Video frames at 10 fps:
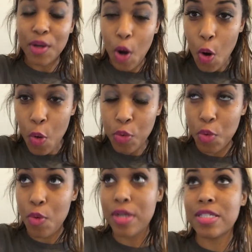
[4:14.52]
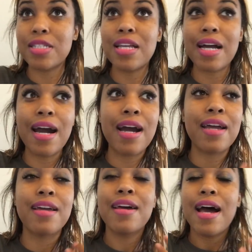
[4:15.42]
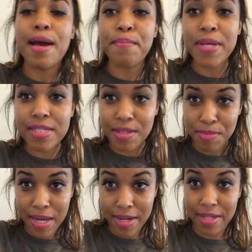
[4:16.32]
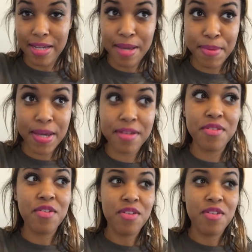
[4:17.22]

Hold on. Just like I, I met somebody, amen,